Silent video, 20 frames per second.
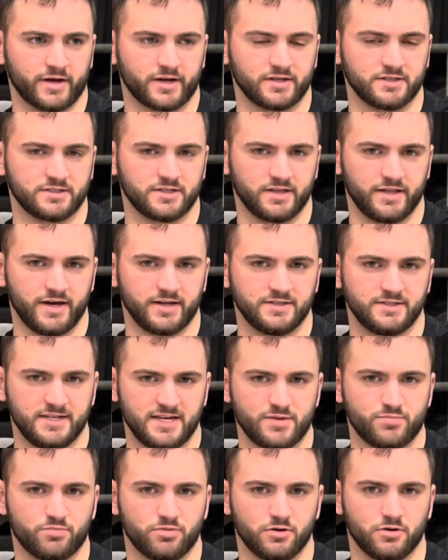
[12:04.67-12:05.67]
into that
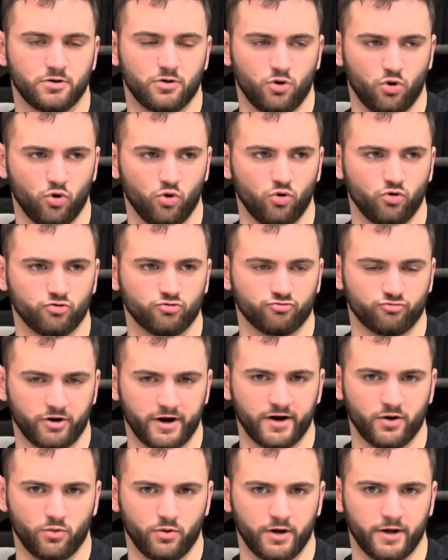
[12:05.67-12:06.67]
deep hole right
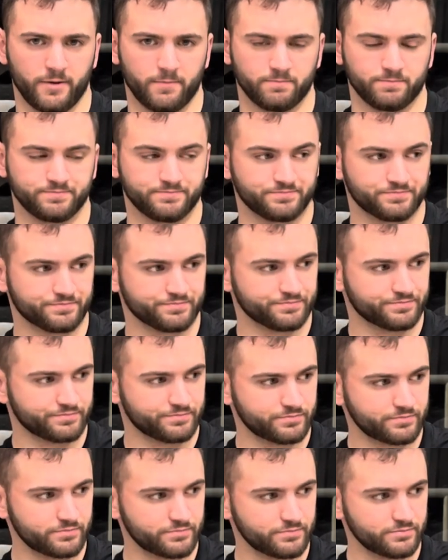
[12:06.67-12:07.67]
away.
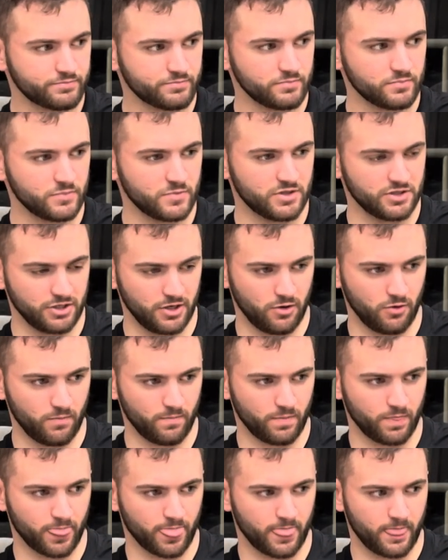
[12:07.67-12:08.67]
So
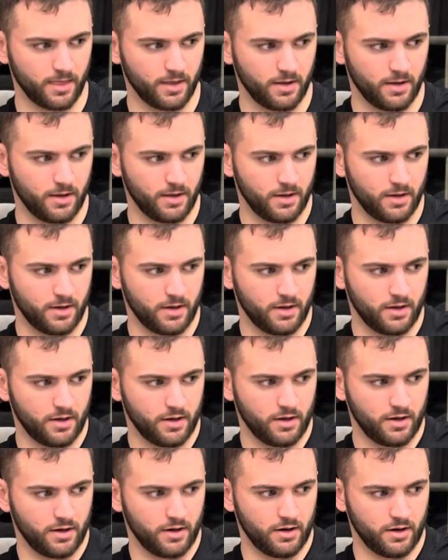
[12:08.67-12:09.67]

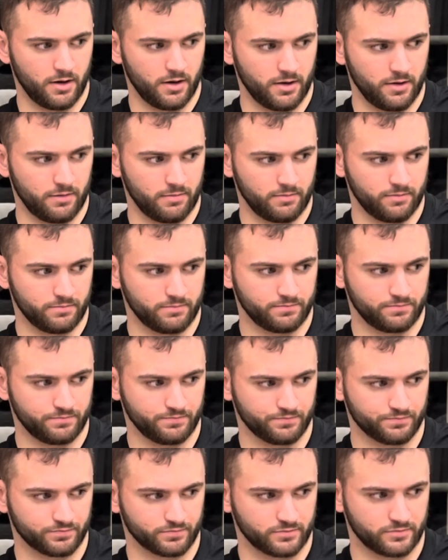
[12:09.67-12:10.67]

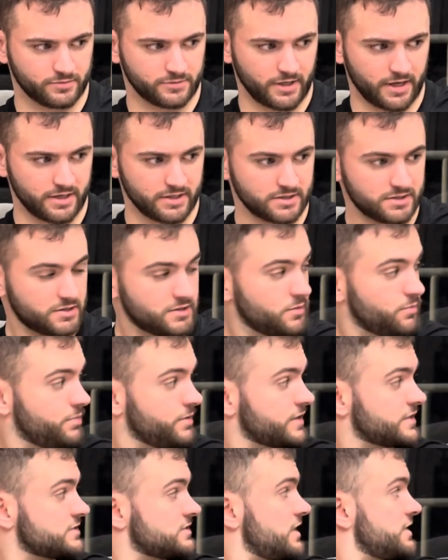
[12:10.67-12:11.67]
that is the
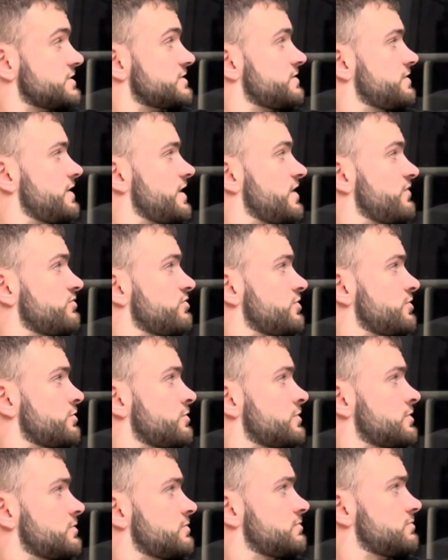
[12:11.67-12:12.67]
biggest lesson that I've
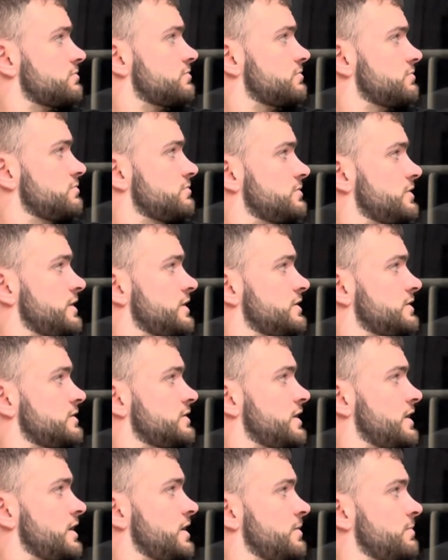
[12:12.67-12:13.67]
learned. And
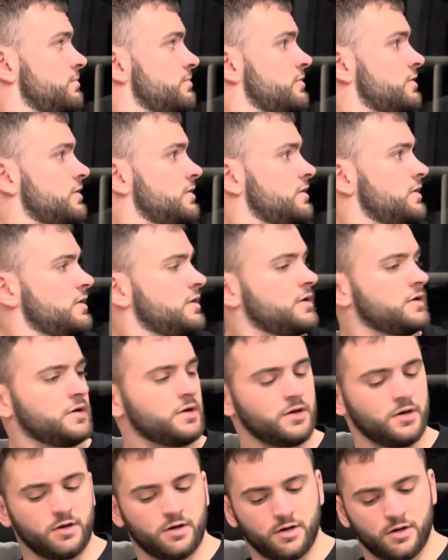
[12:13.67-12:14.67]
the
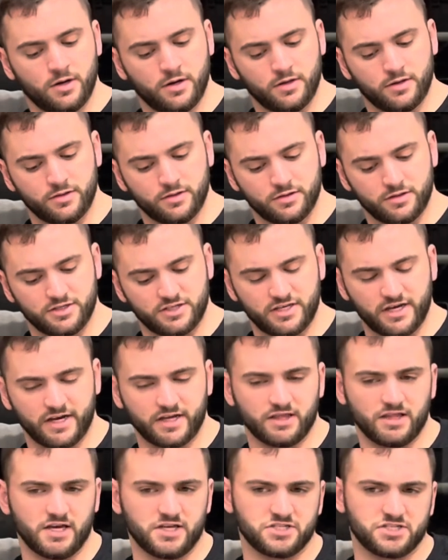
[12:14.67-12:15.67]
second
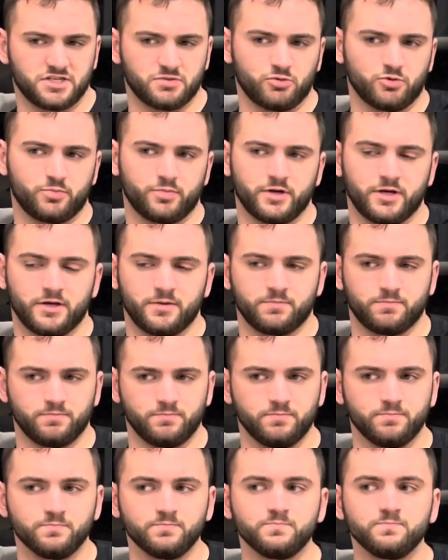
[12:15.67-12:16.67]
lesson would be
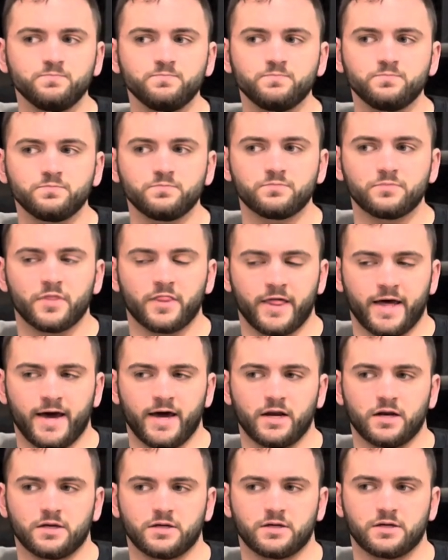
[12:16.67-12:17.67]
that